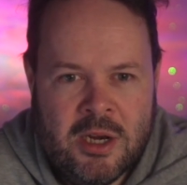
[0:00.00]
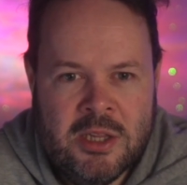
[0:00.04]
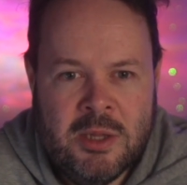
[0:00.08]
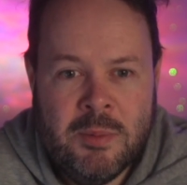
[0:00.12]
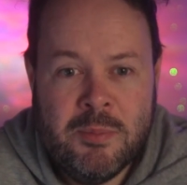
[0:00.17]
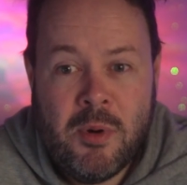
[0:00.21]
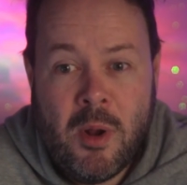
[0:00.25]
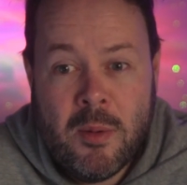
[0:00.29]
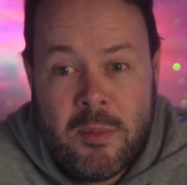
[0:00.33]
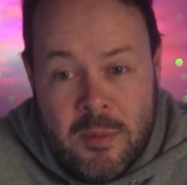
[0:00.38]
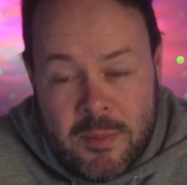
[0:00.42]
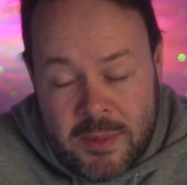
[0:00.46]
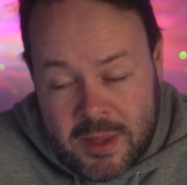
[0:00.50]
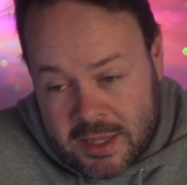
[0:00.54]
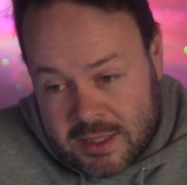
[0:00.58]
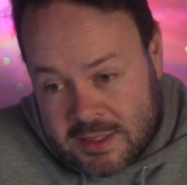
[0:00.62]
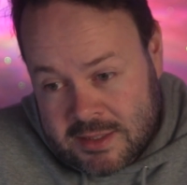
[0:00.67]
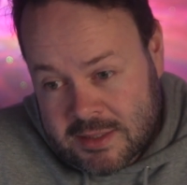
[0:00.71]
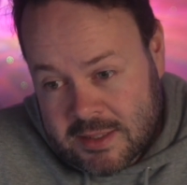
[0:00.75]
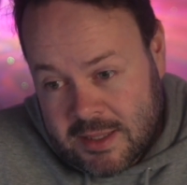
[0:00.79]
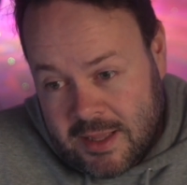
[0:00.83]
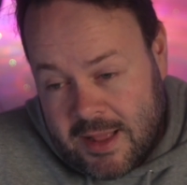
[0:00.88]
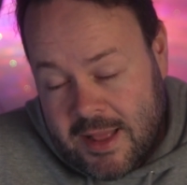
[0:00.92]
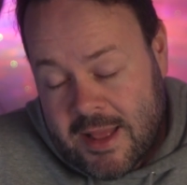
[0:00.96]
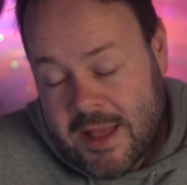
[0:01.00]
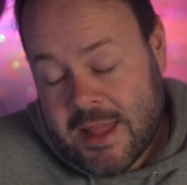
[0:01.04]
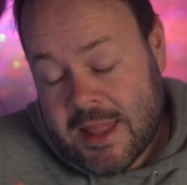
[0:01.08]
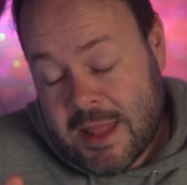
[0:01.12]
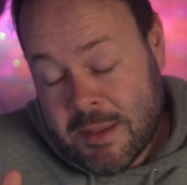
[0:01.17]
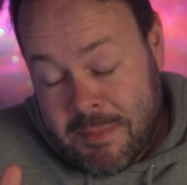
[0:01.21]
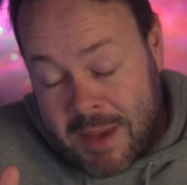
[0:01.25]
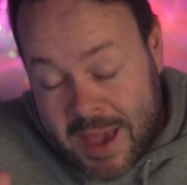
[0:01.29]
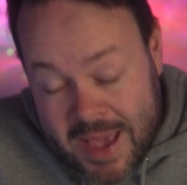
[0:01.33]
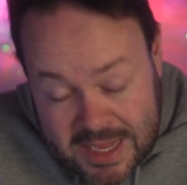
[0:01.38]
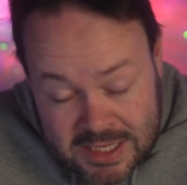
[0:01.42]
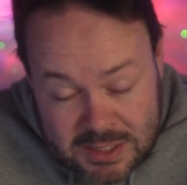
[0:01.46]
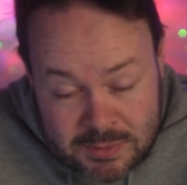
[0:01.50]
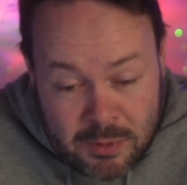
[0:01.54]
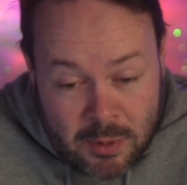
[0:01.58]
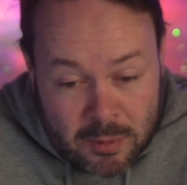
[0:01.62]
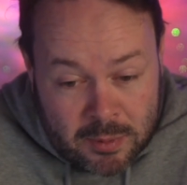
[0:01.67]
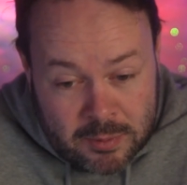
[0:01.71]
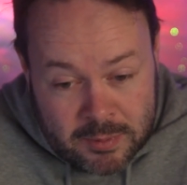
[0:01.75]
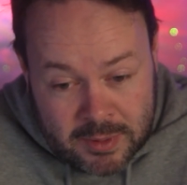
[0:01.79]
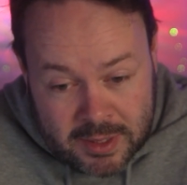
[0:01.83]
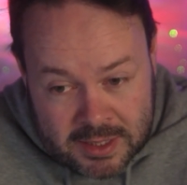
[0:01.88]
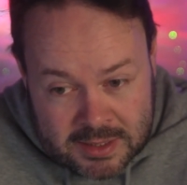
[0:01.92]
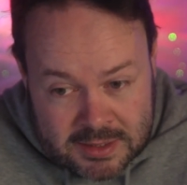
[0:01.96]
And the problem is, the major
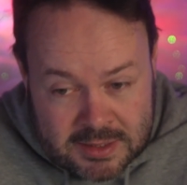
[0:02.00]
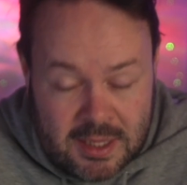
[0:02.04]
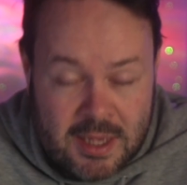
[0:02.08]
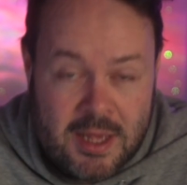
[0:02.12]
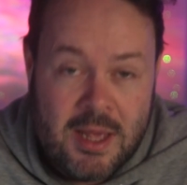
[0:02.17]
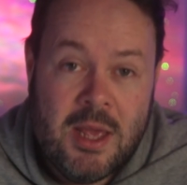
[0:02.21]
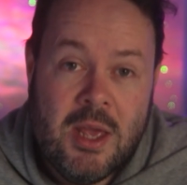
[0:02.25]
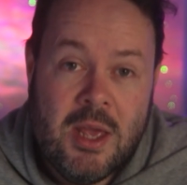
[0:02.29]
problem is